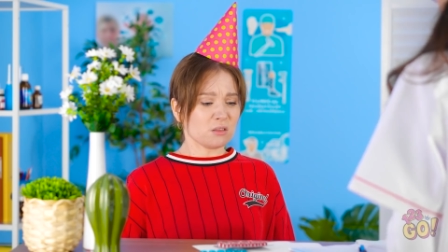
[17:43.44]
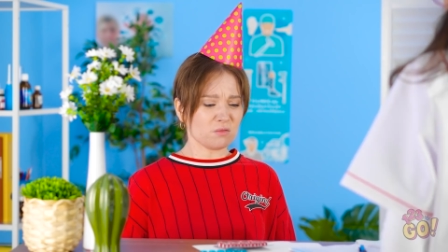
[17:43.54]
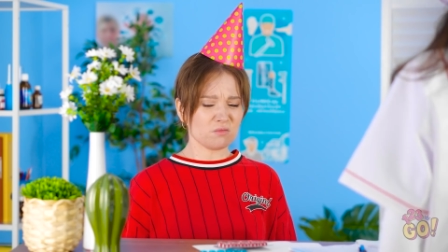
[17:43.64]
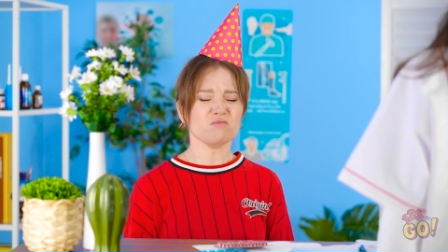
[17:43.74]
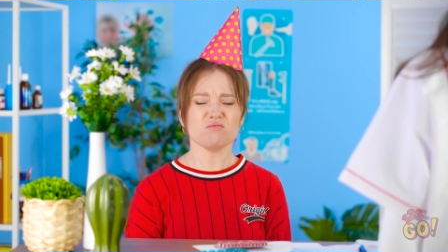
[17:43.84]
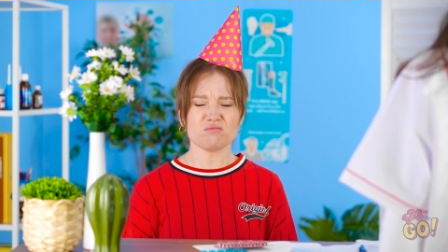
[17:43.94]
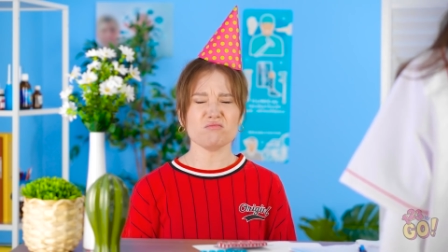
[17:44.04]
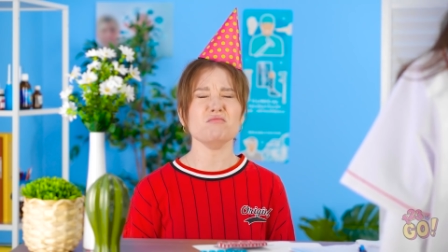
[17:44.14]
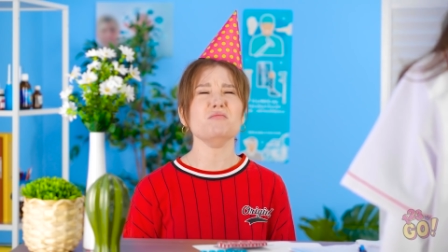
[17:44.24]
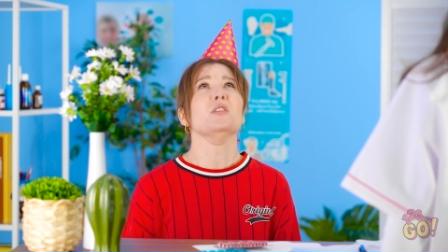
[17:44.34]
Ugh,
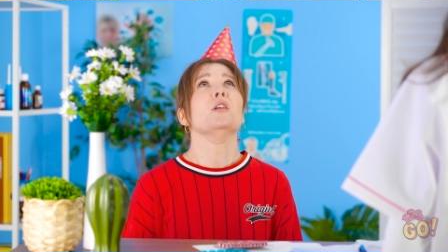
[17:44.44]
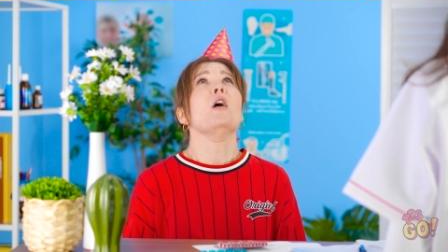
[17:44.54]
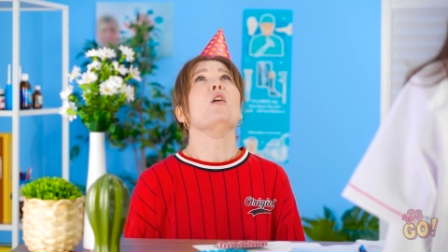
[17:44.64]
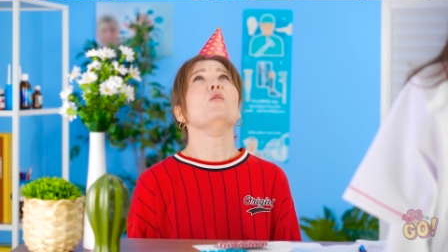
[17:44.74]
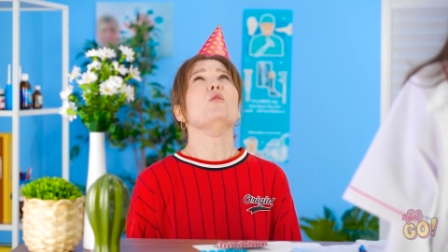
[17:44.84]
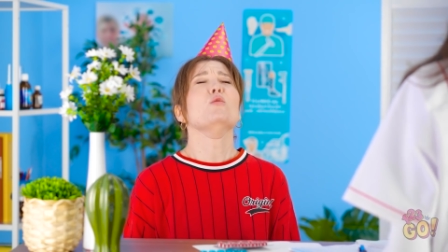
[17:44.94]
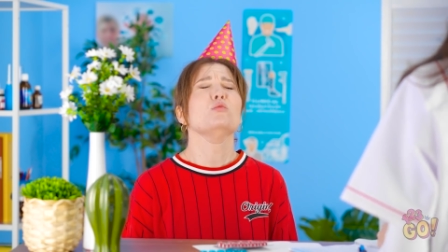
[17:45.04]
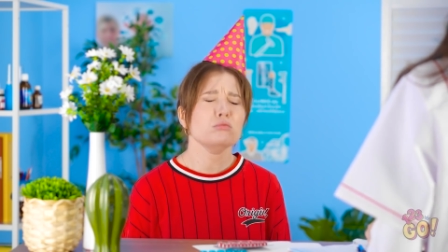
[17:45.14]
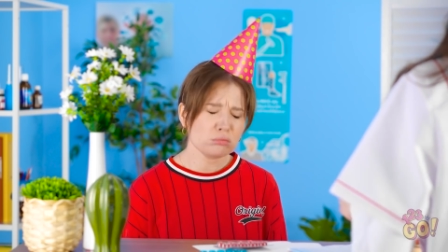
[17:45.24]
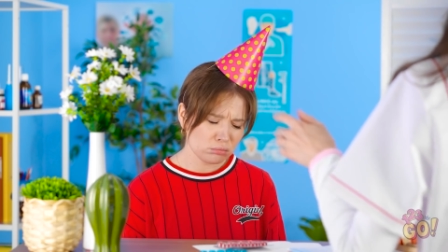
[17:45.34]
this hospital is
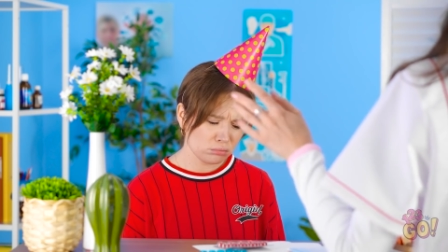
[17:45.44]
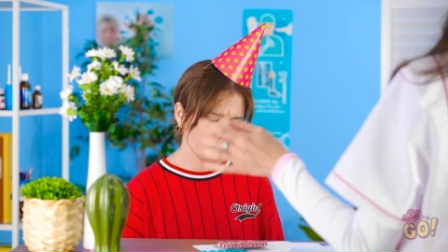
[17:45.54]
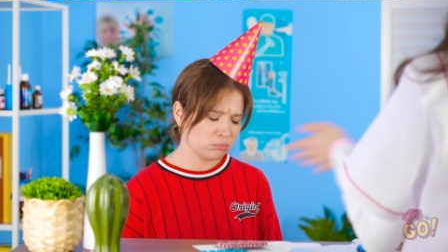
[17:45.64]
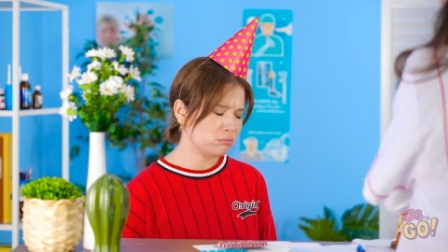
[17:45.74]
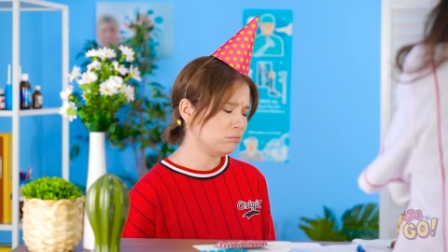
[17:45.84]
so mean!